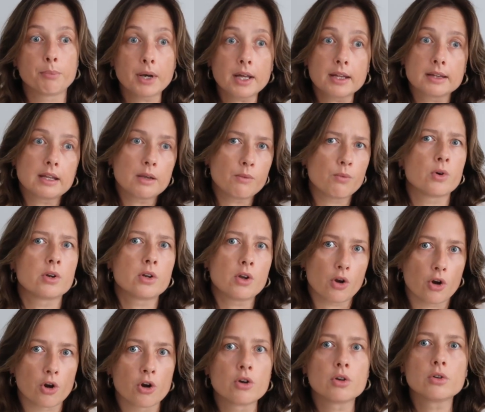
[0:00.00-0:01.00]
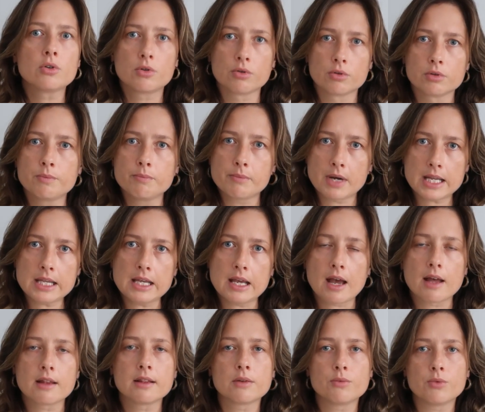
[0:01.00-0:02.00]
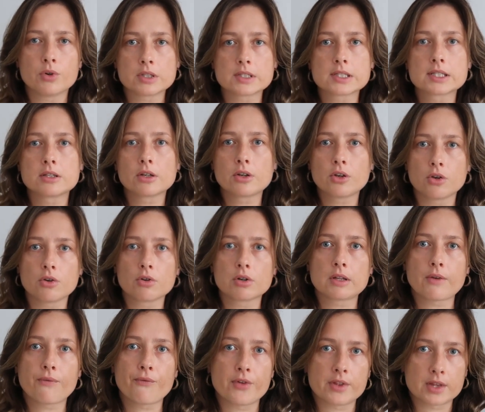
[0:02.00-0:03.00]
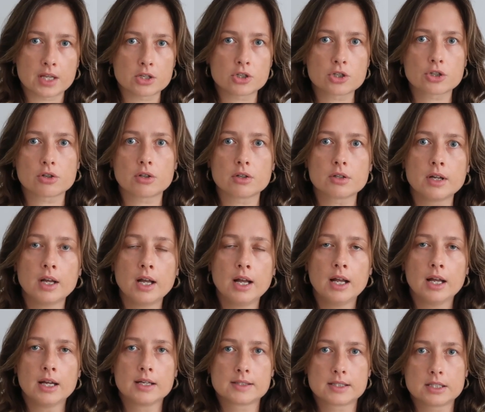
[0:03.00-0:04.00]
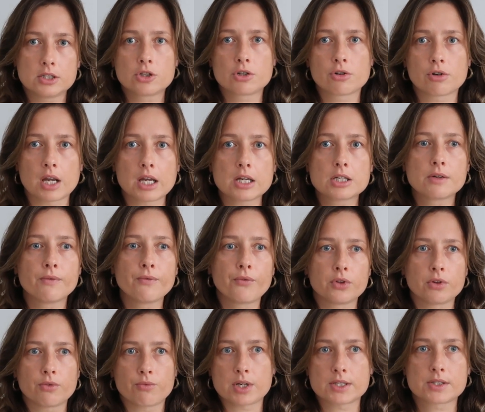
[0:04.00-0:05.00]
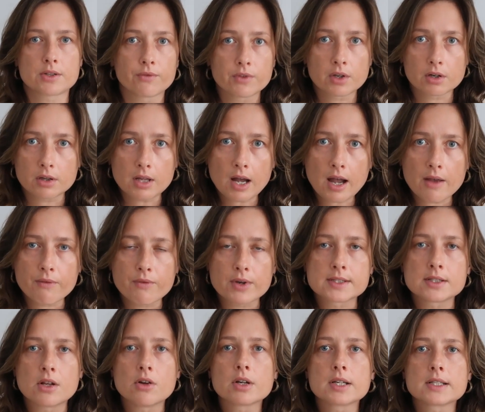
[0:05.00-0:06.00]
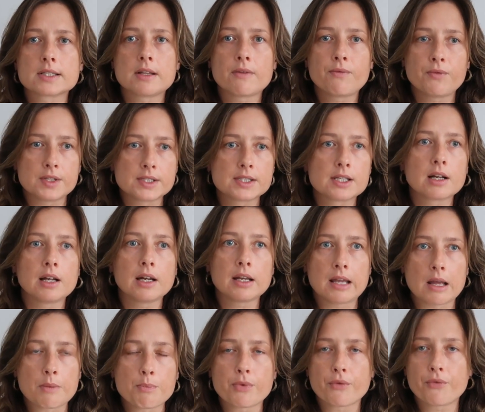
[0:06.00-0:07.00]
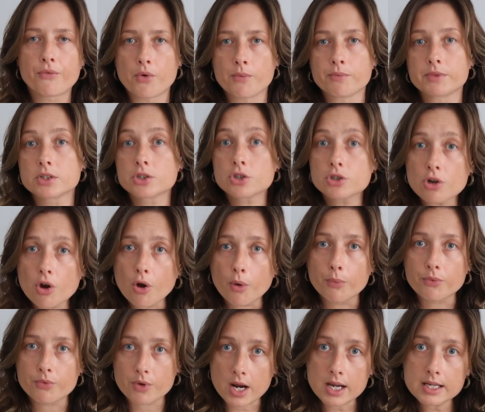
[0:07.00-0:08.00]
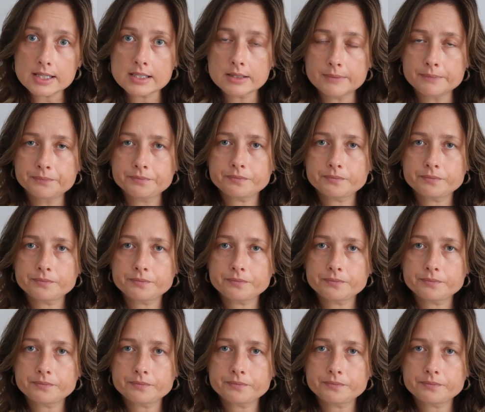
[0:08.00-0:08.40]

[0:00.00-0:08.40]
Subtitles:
but they want to earn good money and they want to secure the financial situation for the rest of their life, as long as they physically can perform this job, right?